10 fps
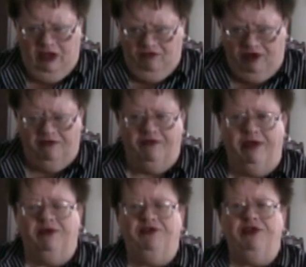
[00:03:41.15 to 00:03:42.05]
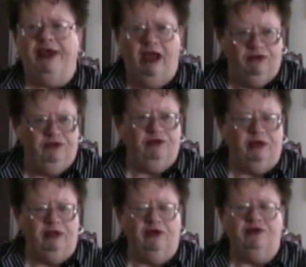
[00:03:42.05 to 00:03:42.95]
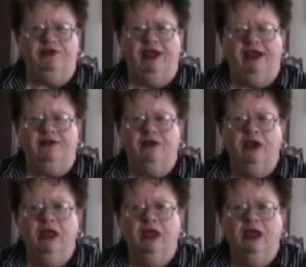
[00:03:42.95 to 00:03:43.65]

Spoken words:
very famous announcer in those days.